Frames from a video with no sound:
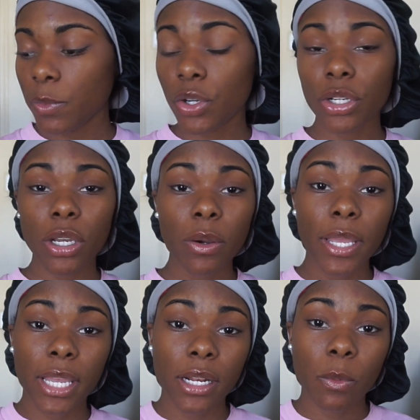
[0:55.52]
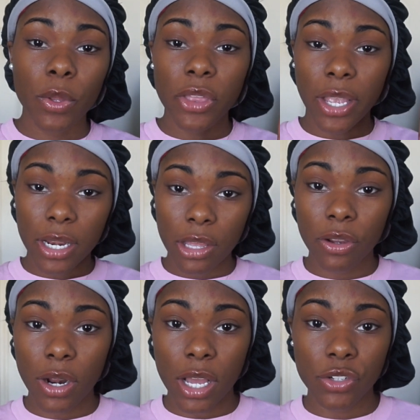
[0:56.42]
I'm gonna go in with
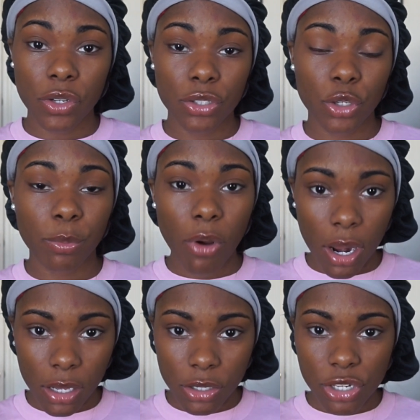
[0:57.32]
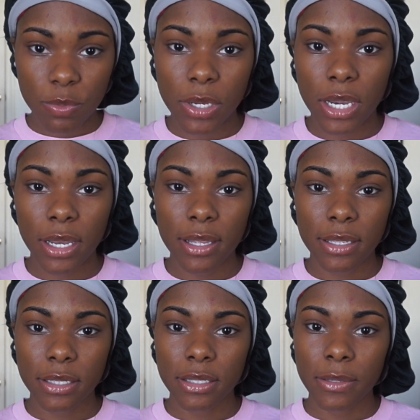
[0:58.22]
another non-drugstore product just
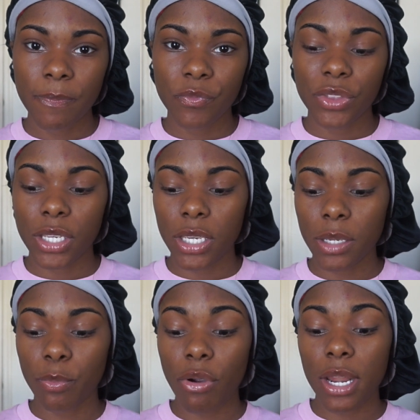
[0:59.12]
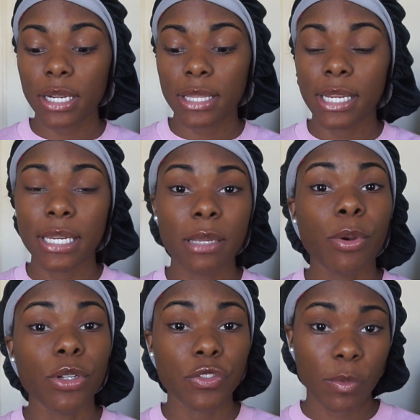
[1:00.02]
because the product that I did
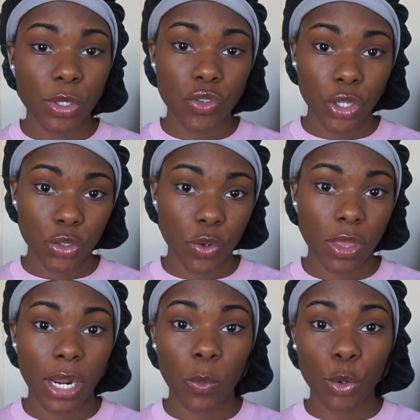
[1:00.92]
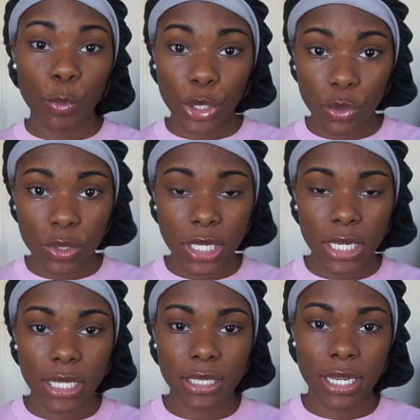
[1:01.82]
purchase from the drugstore that I will be
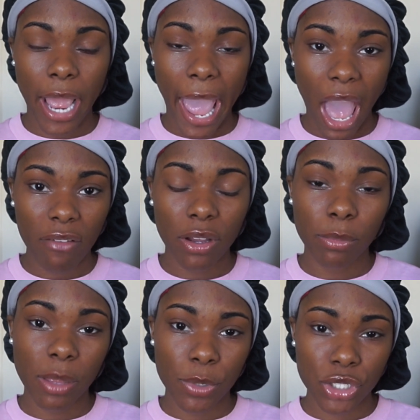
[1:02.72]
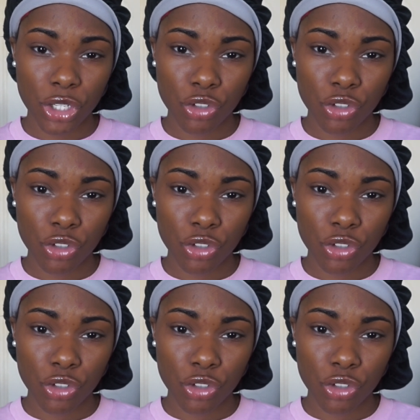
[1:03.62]
using does not have a blemish